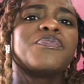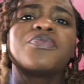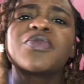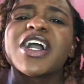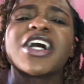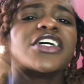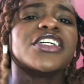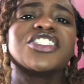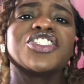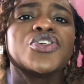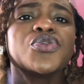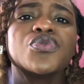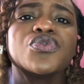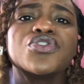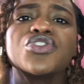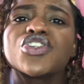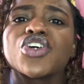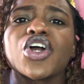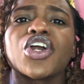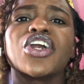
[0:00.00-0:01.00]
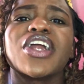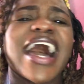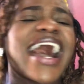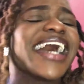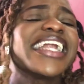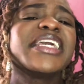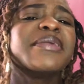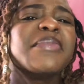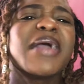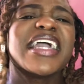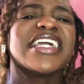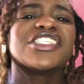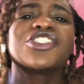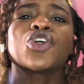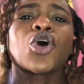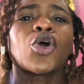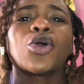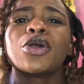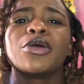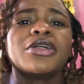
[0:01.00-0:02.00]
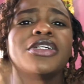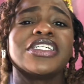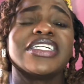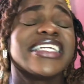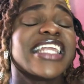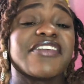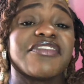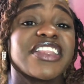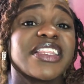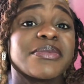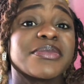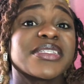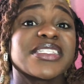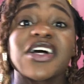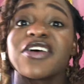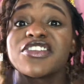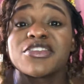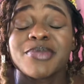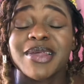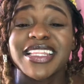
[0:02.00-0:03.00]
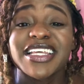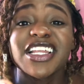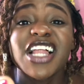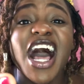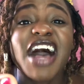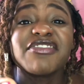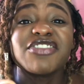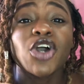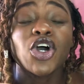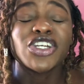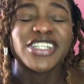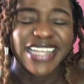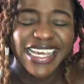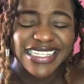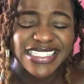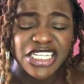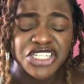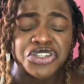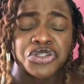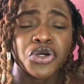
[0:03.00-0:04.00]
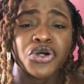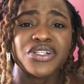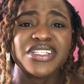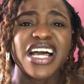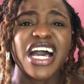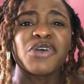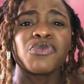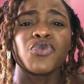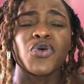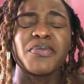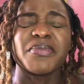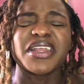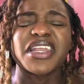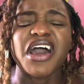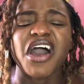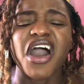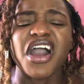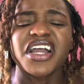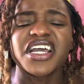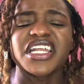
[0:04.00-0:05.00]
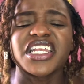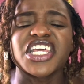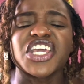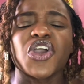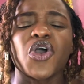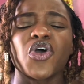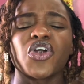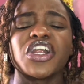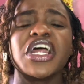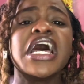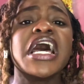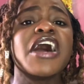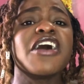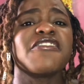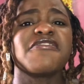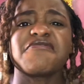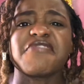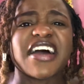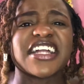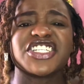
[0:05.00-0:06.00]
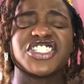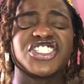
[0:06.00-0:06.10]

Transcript: cartoons or animes, or never themselves, but they'll have the audacity to call a woman ugly or fat